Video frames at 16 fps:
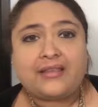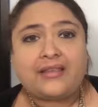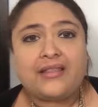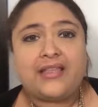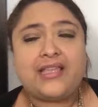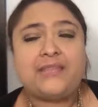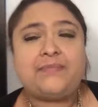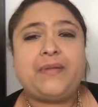
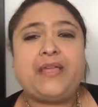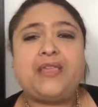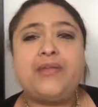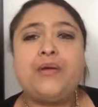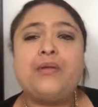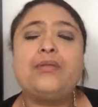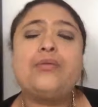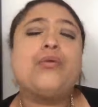
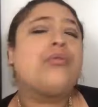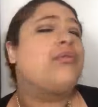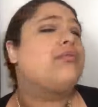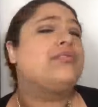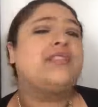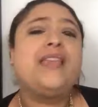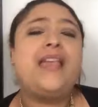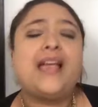español todos
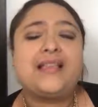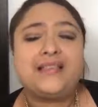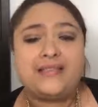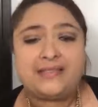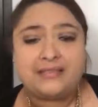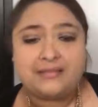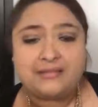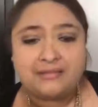los
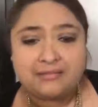días.